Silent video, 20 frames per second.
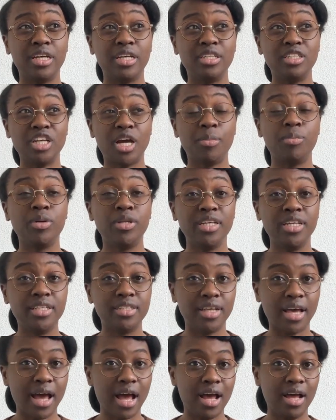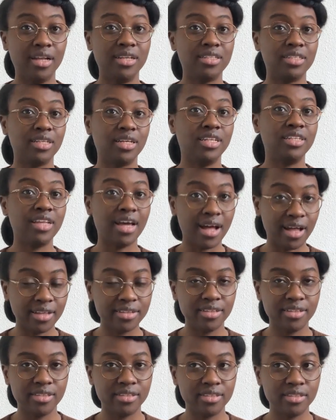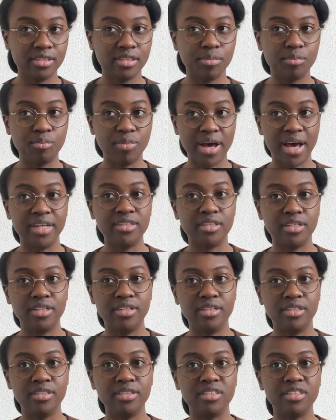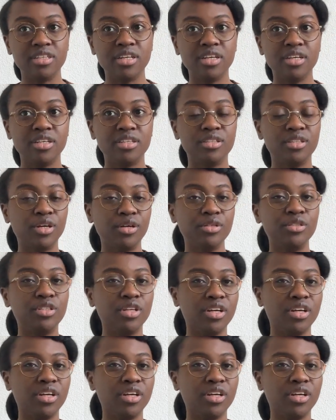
Japanese and Italian patterns. Those